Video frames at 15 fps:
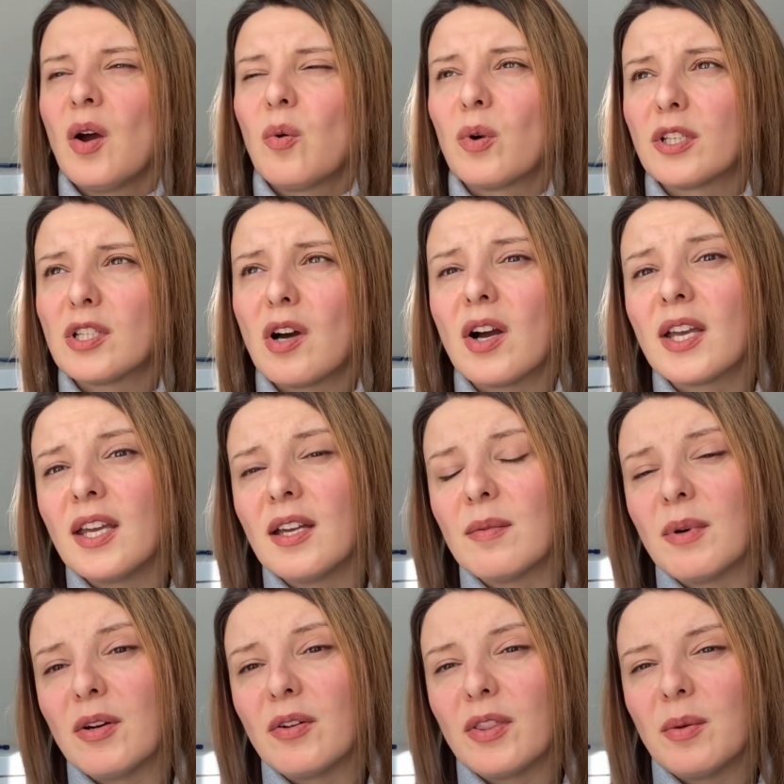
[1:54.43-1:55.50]
were talking
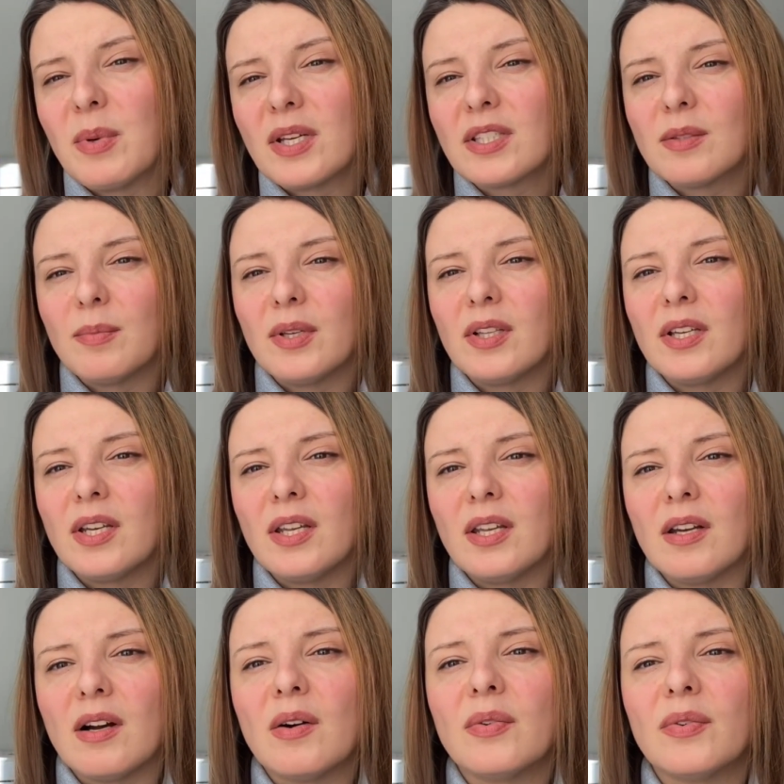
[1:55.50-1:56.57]
about the
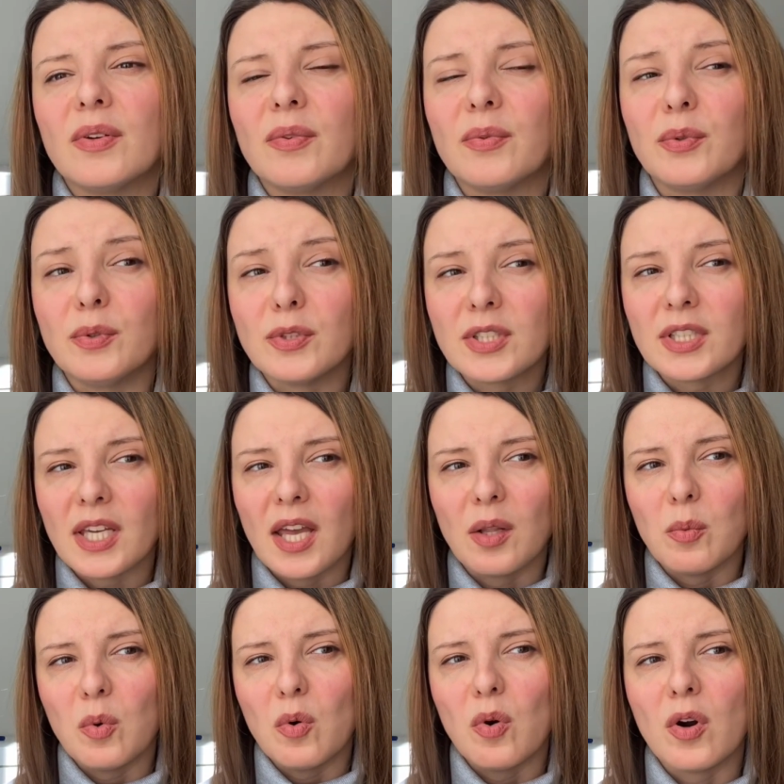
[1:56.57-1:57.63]
possibility of a
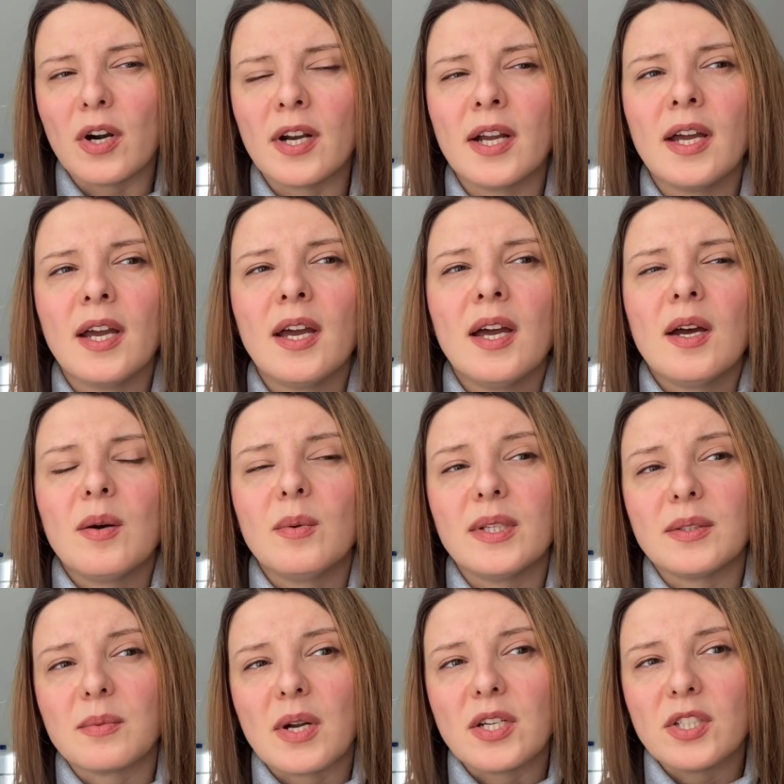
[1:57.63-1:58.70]
full-scale war
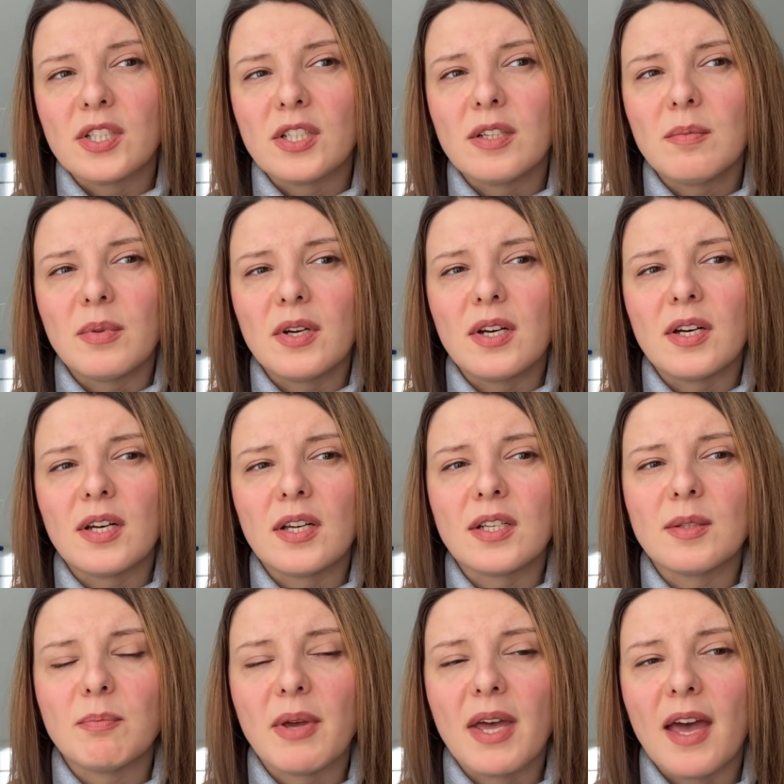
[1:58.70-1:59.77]
with Russia, but
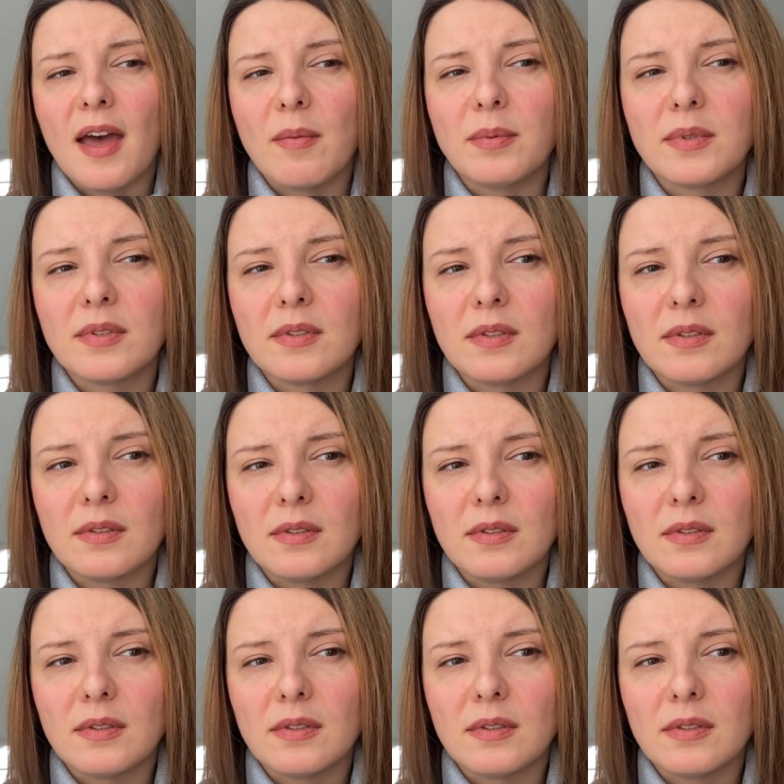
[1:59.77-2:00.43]
perhaps